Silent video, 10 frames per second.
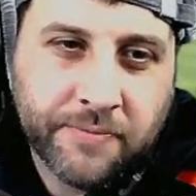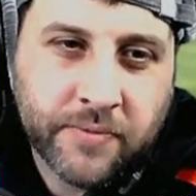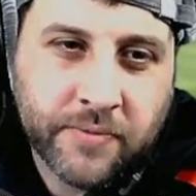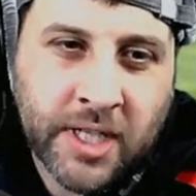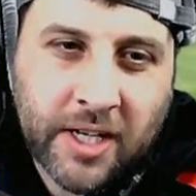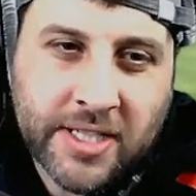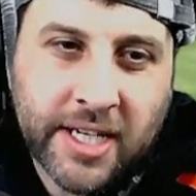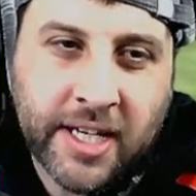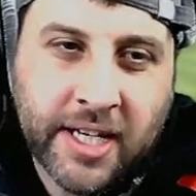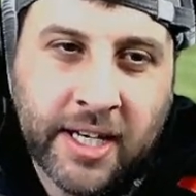Karen
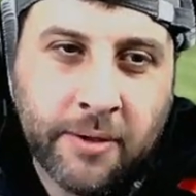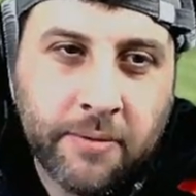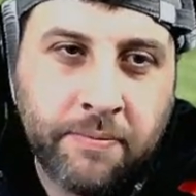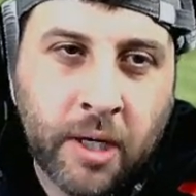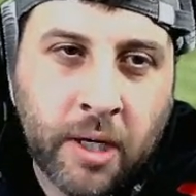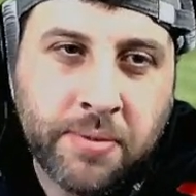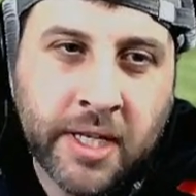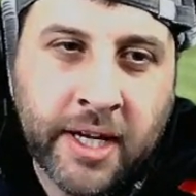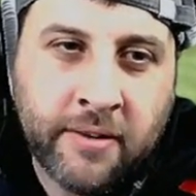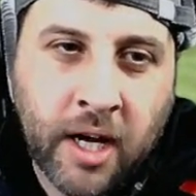Dickey pops it
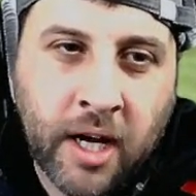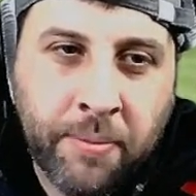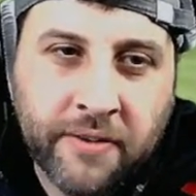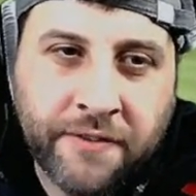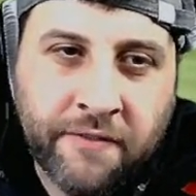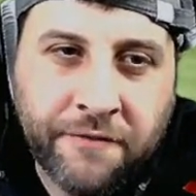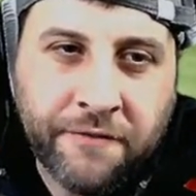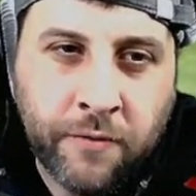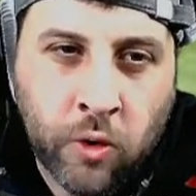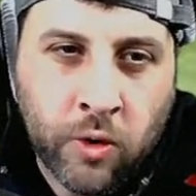in. Up at the front
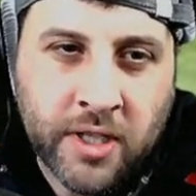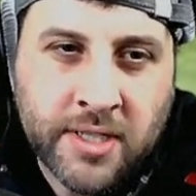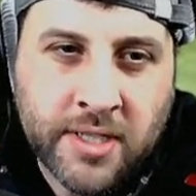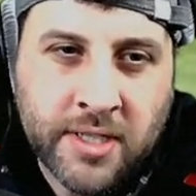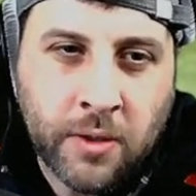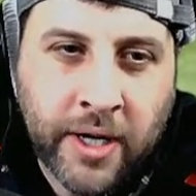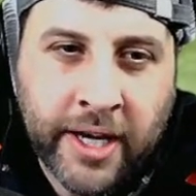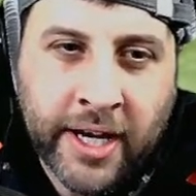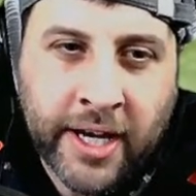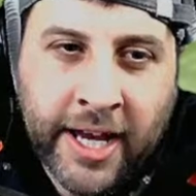for Ezekwe.
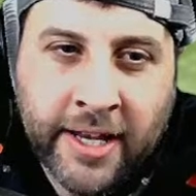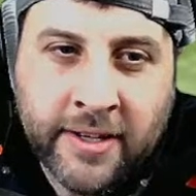And